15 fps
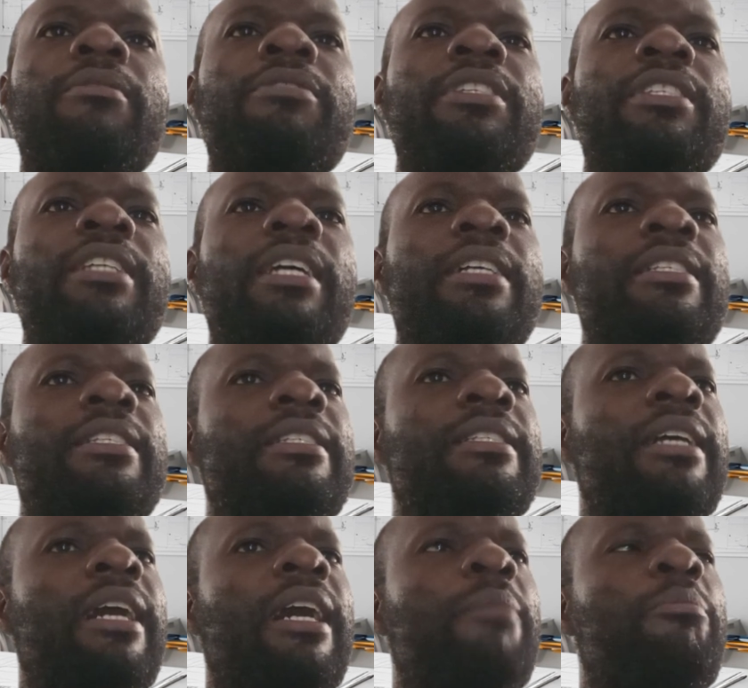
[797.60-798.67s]
features
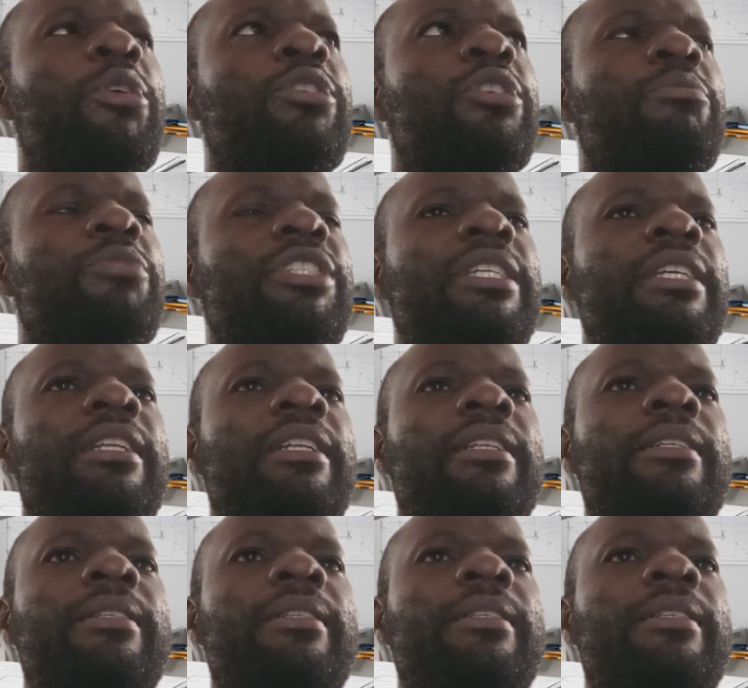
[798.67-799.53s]
a bottom seal.